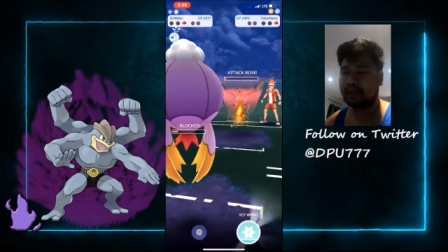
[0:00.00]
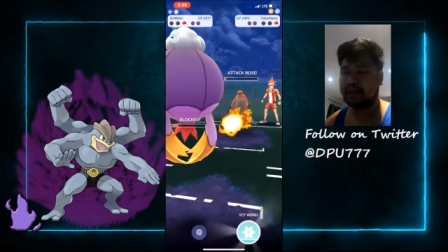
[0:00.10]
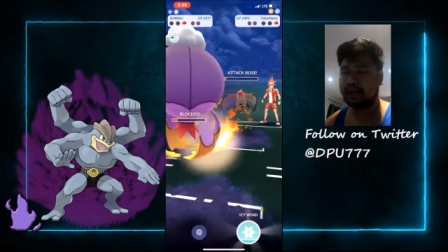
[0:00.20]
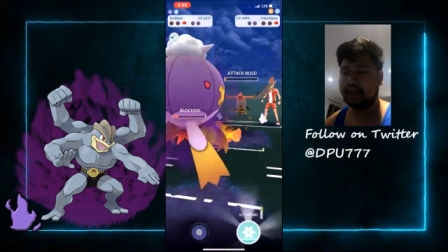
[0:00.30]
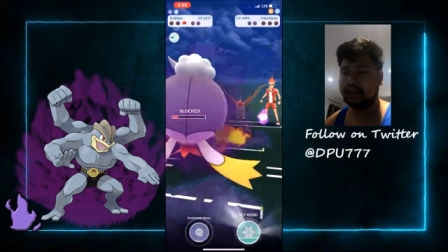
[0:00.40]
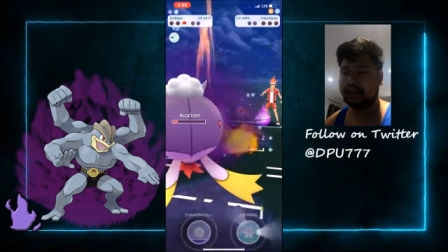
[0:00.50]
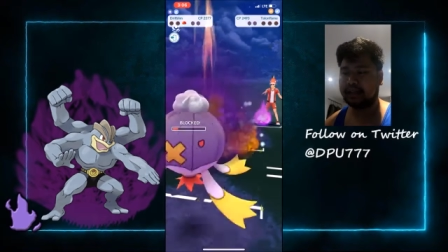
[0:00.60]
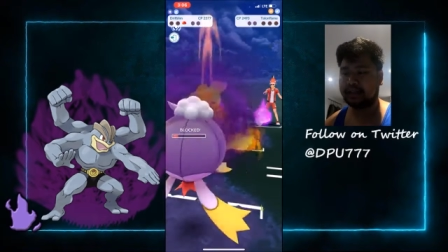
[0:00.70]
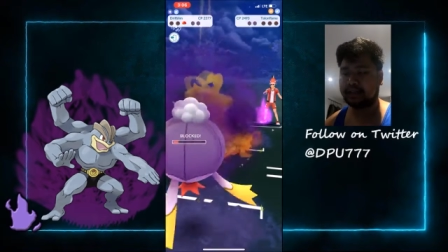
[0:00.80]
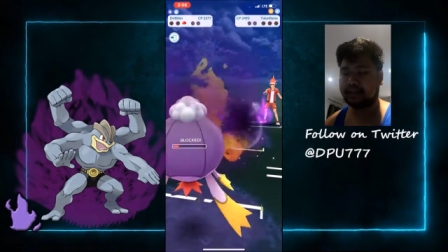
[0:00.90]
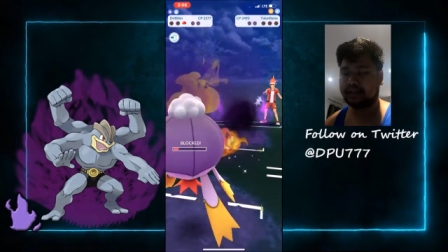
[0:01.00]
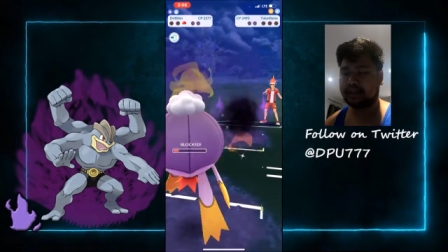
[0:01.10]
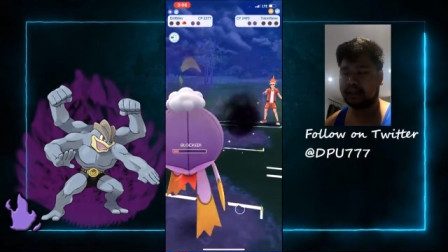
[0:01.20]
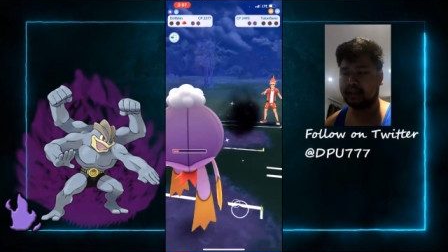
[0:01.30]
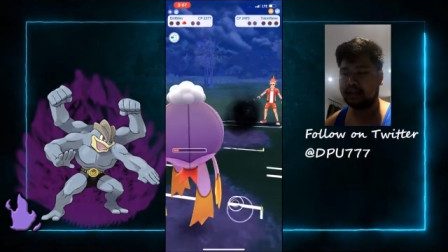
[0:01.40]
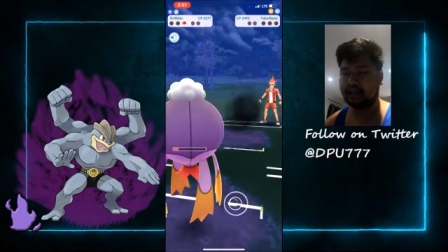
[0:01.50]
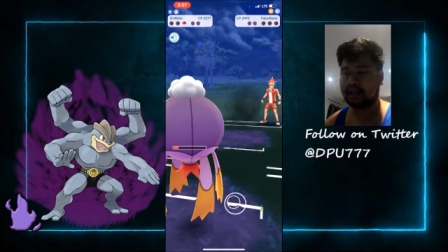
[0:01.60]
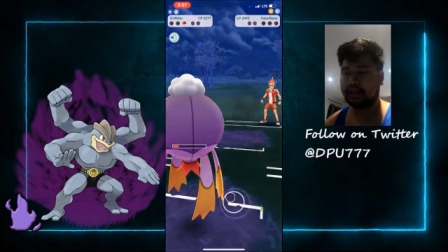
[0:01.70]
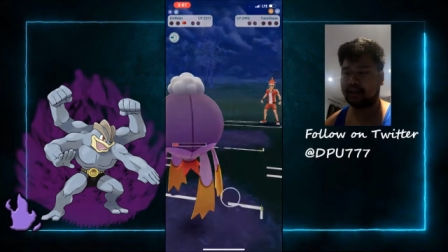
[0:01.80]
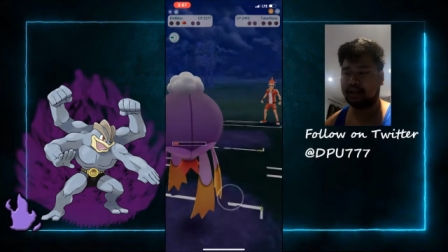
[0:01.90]
I
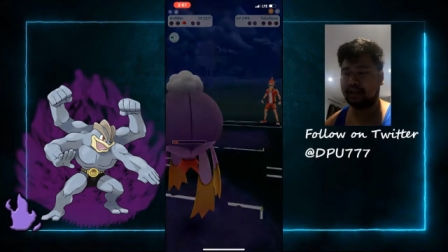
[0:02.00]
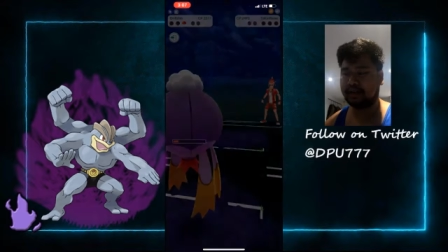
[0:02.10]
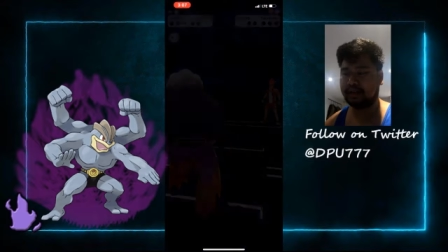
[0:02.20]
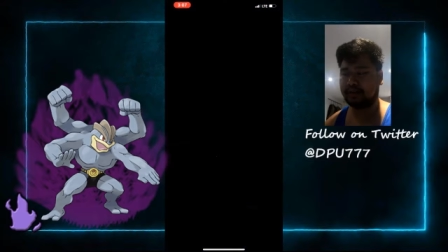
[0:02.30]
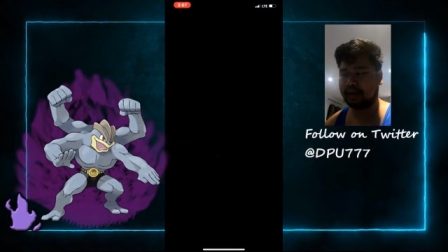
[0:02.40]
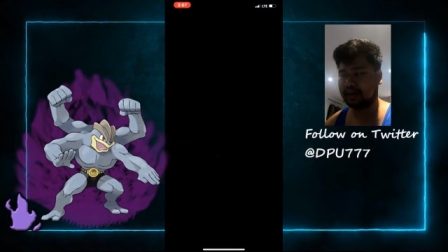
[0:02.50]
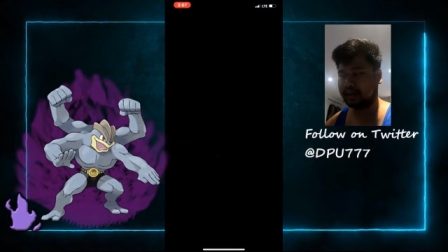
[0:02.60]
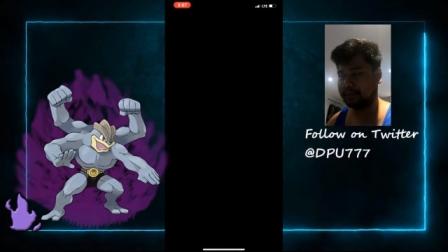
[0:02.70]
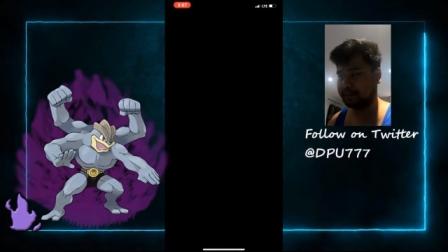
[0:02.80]
calculated it correctly,